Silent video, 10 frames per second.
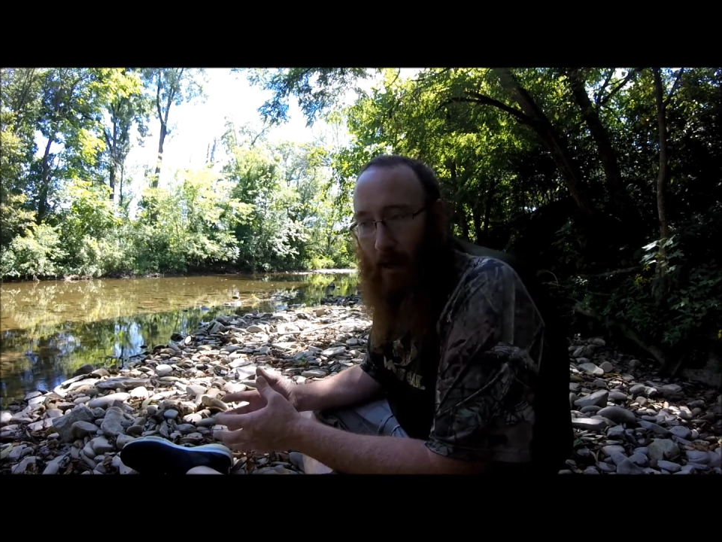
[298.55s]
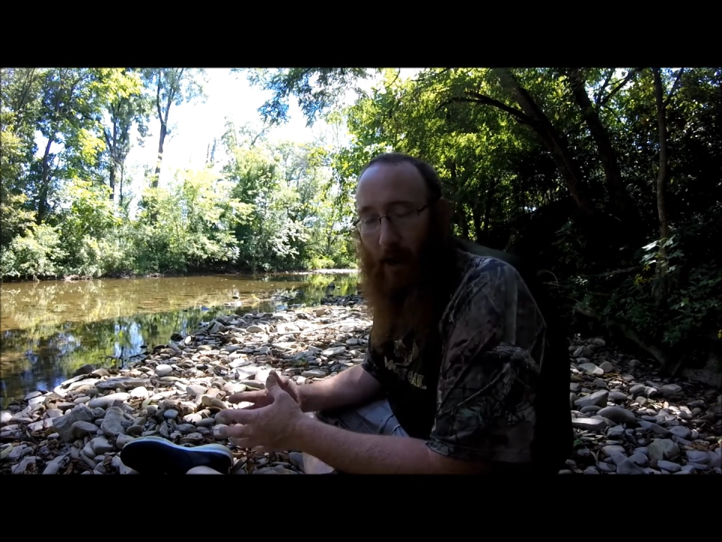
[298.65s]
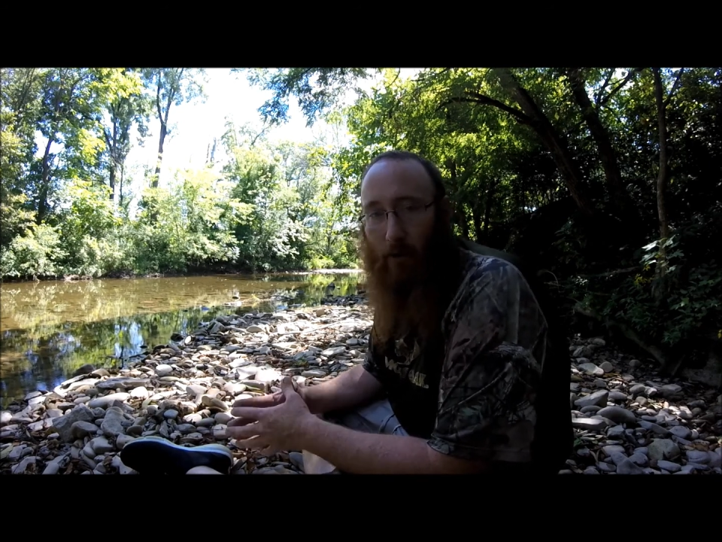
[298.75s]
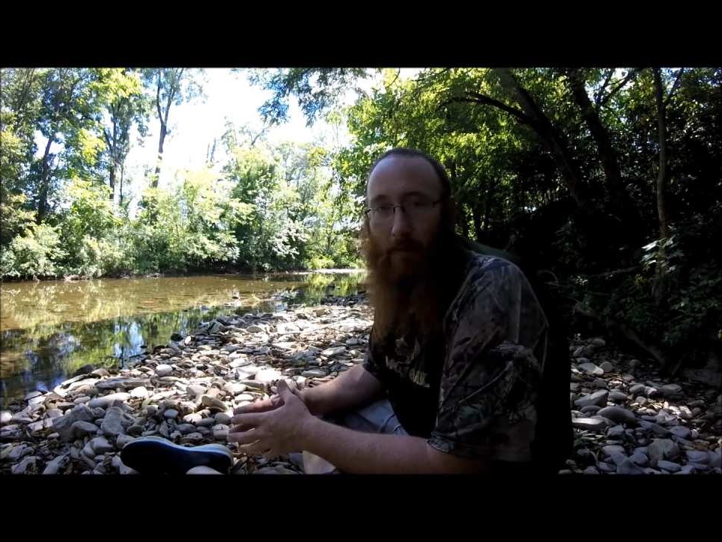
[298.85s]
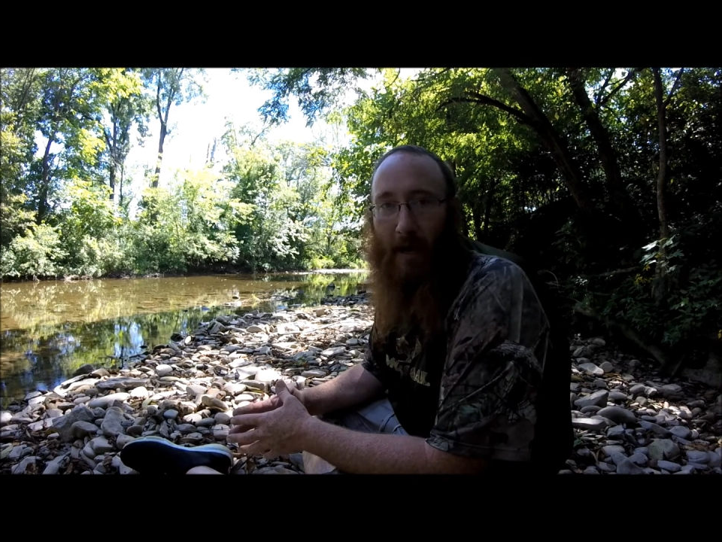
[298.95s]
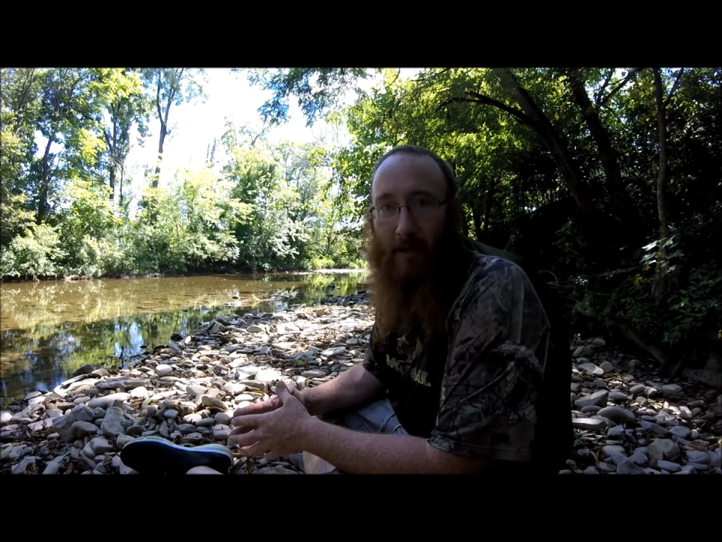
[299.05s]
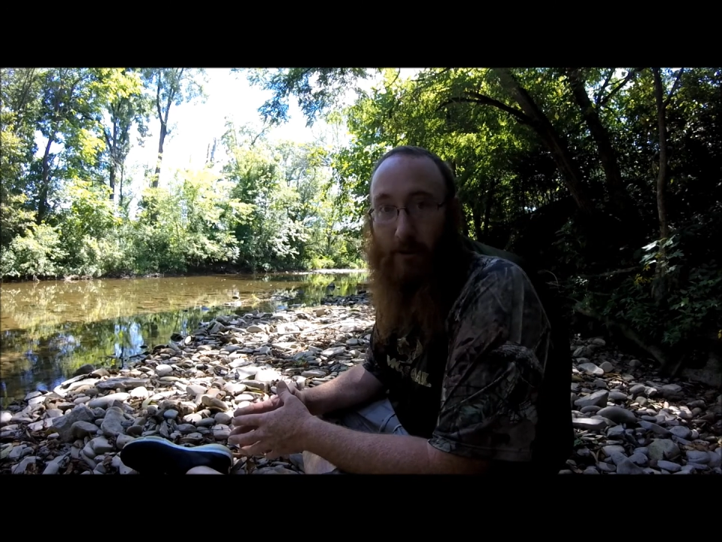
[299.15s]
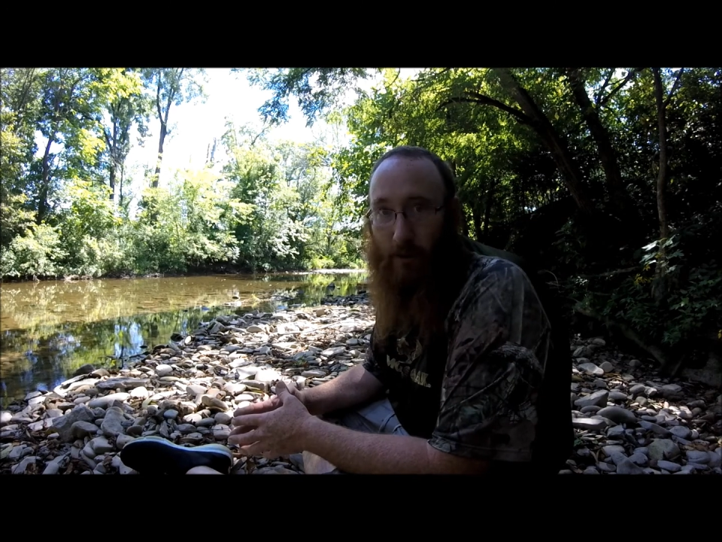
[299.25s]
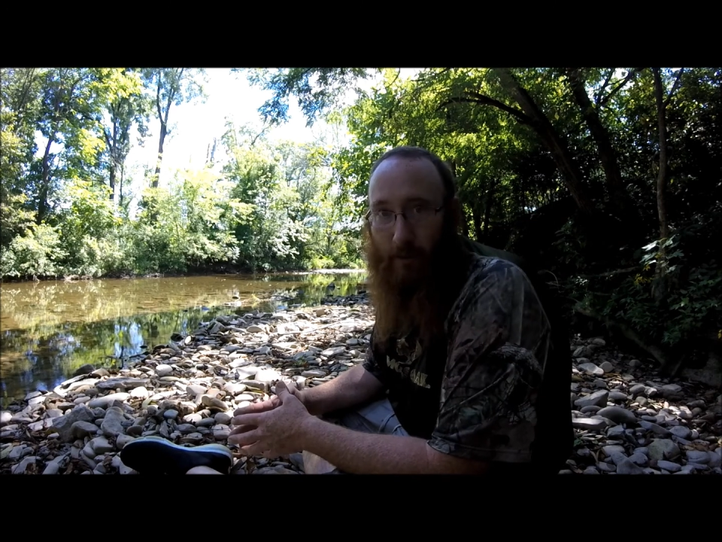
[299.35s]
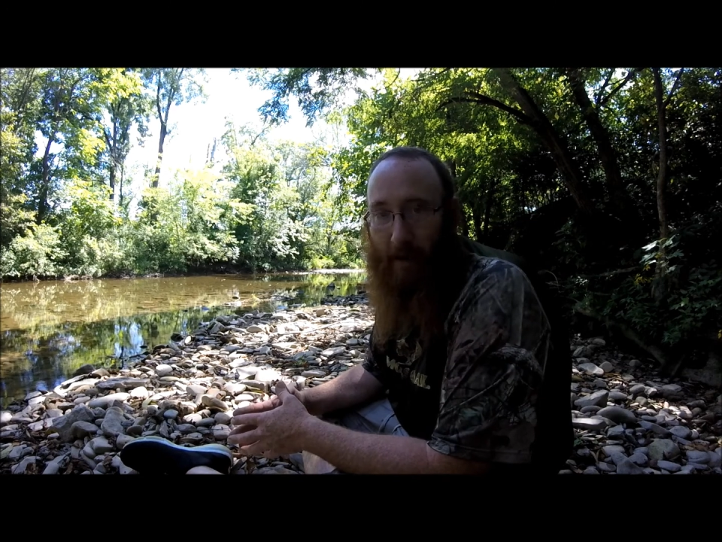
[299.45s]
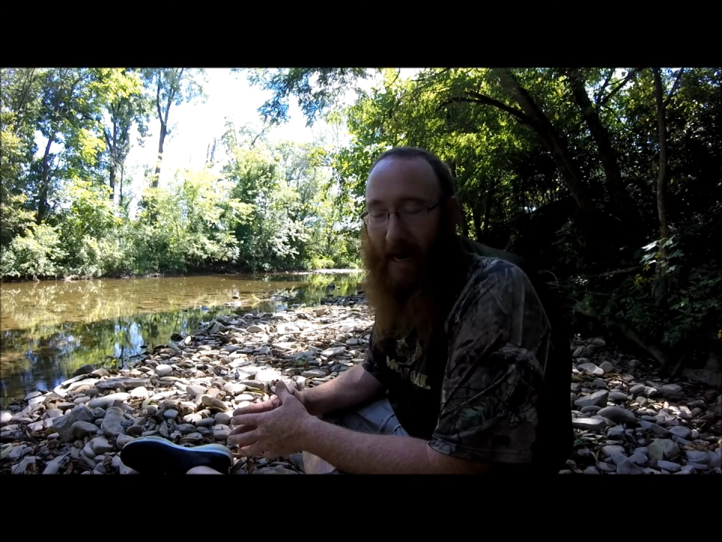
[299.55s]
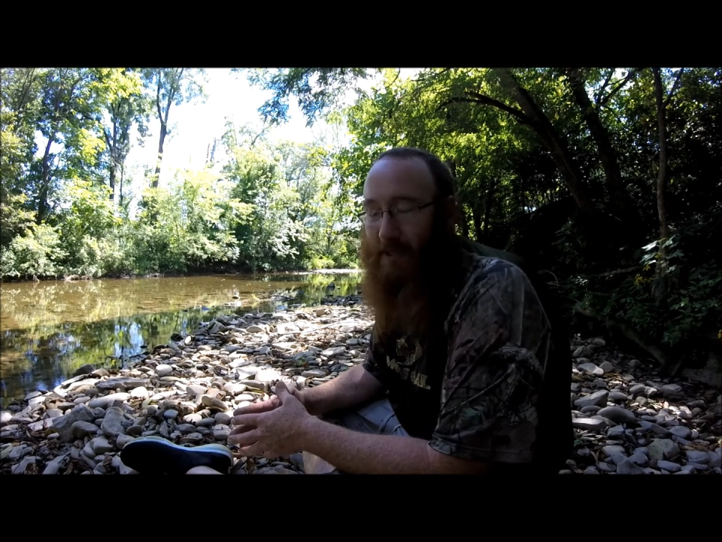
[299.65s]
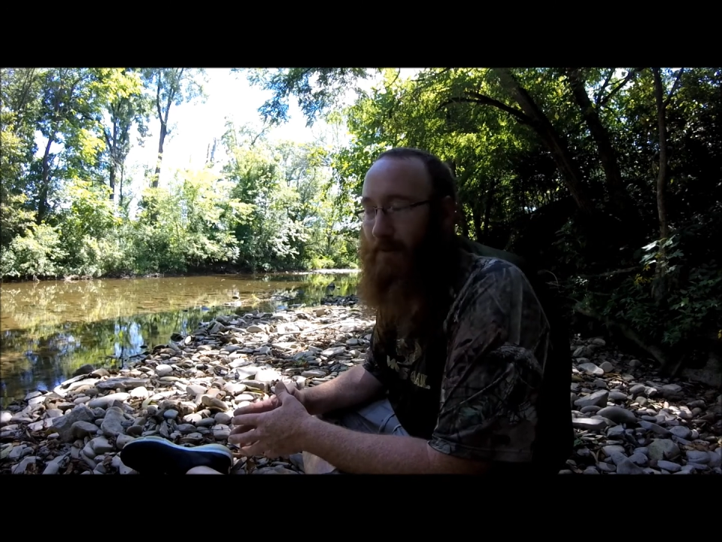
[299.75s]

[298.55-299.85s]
Hellgrammites, good bass